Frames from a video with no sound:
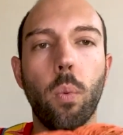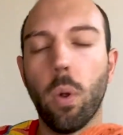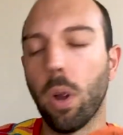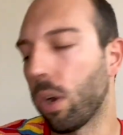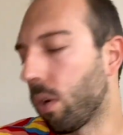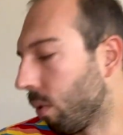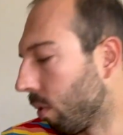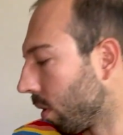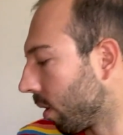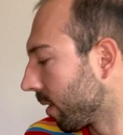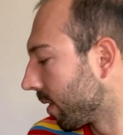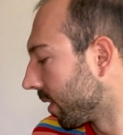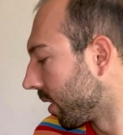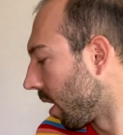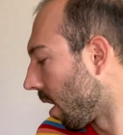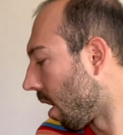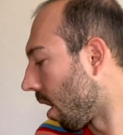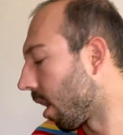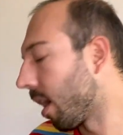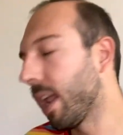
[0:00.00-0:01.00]
workhorse
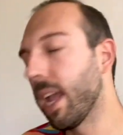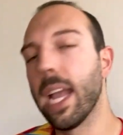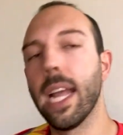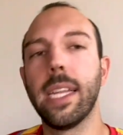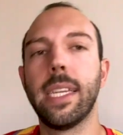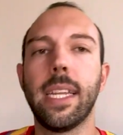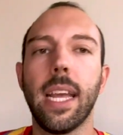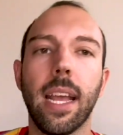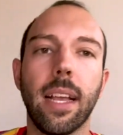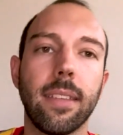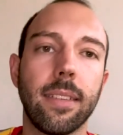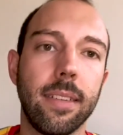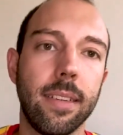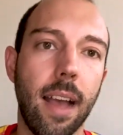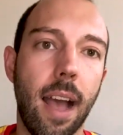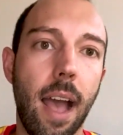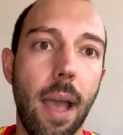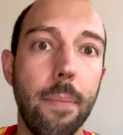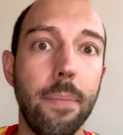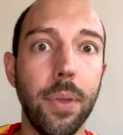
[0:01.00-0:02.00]
yarn. It takes
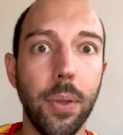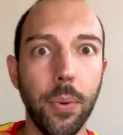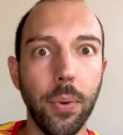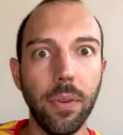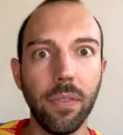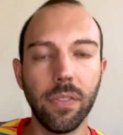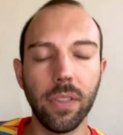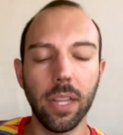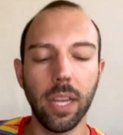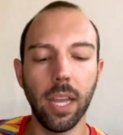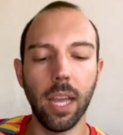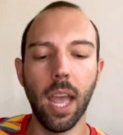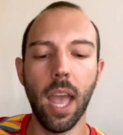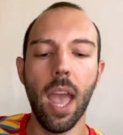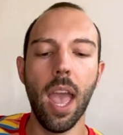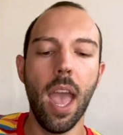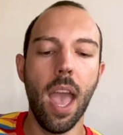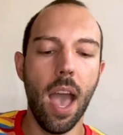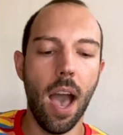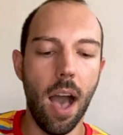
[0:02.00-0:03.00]
dye beautifully.
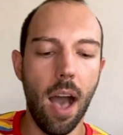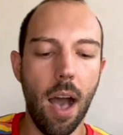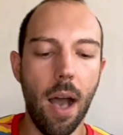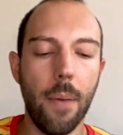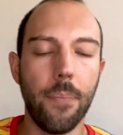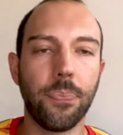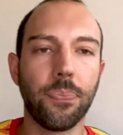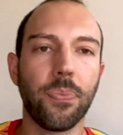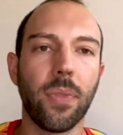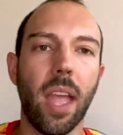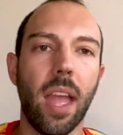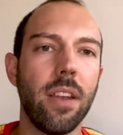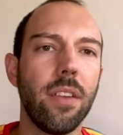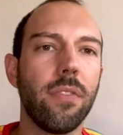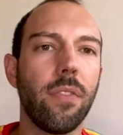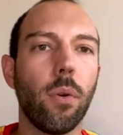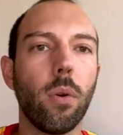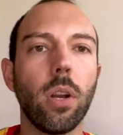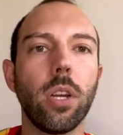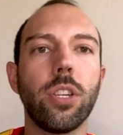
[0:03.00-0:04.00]
Um, and
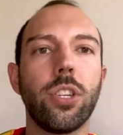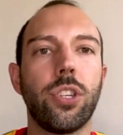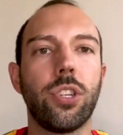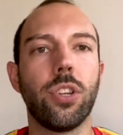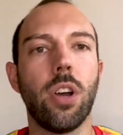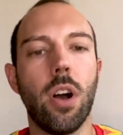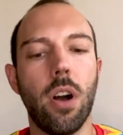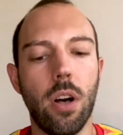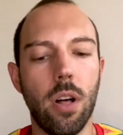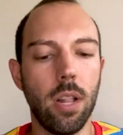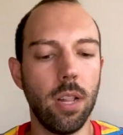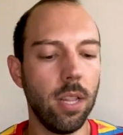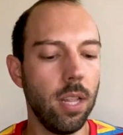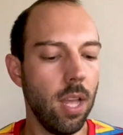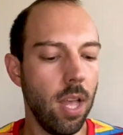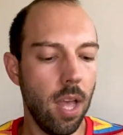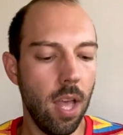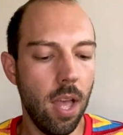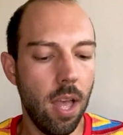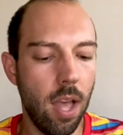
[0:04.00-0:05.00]
for a
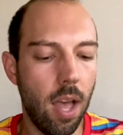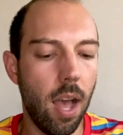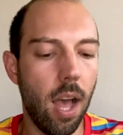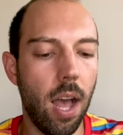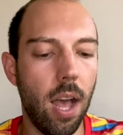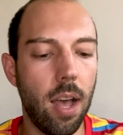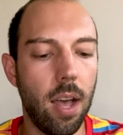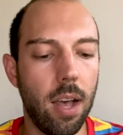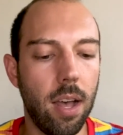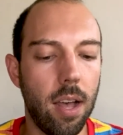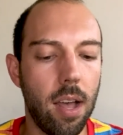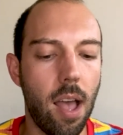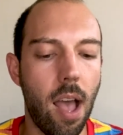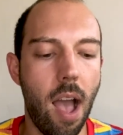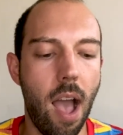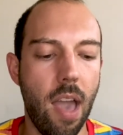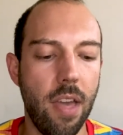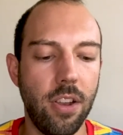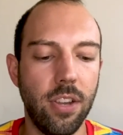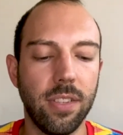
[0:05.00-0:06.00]
shawl, uh,
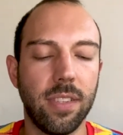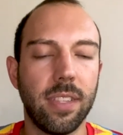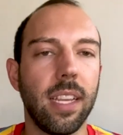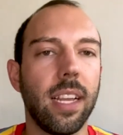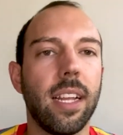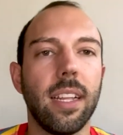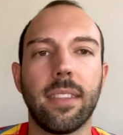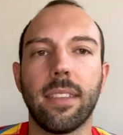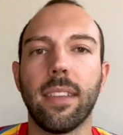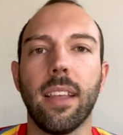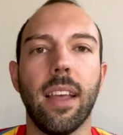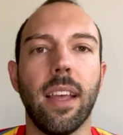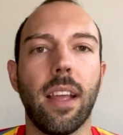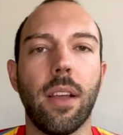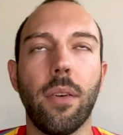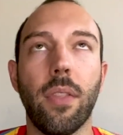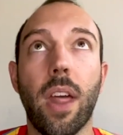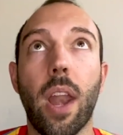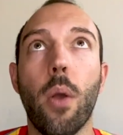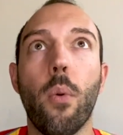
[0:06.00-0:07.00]
I just think it's
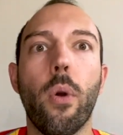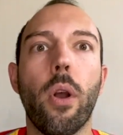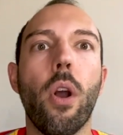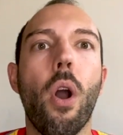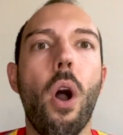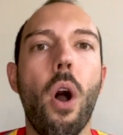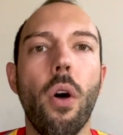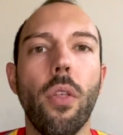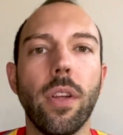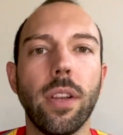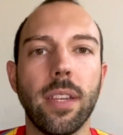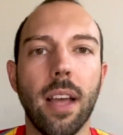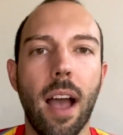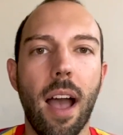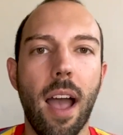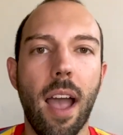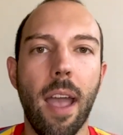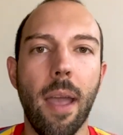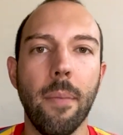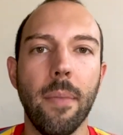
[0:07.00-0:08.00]
like that I wear all the
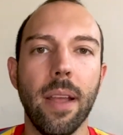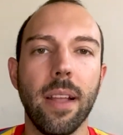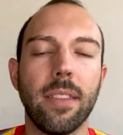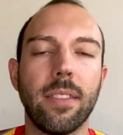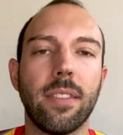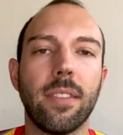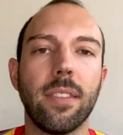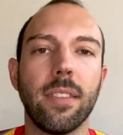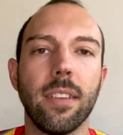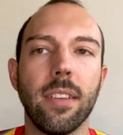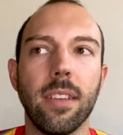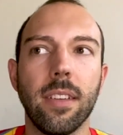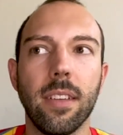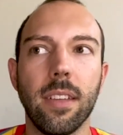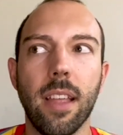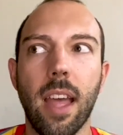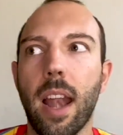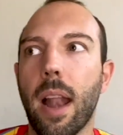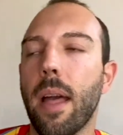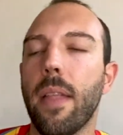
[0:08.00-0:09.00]
time. It's,
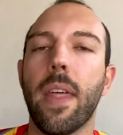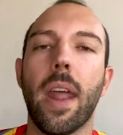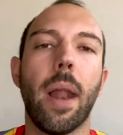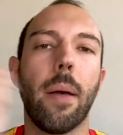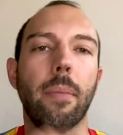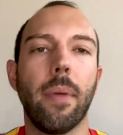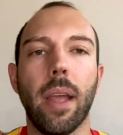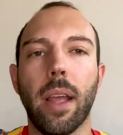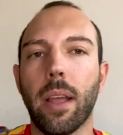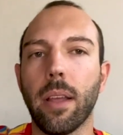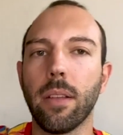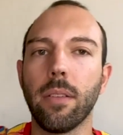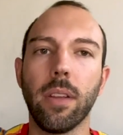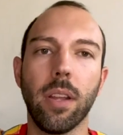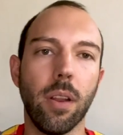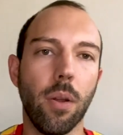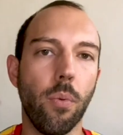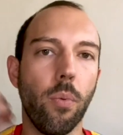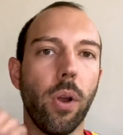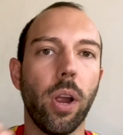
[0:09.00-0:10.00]
and I, that I'm like,
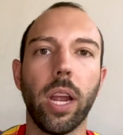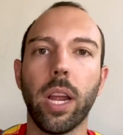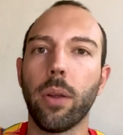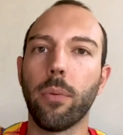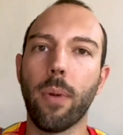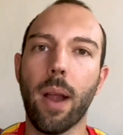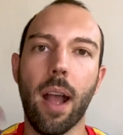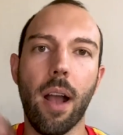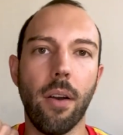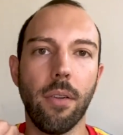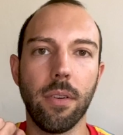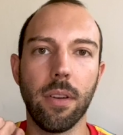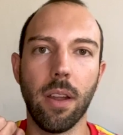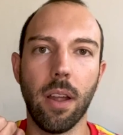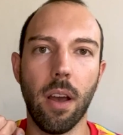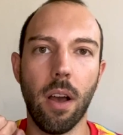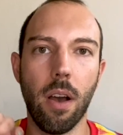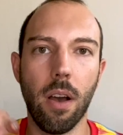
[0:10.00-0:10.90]
you know, wearing around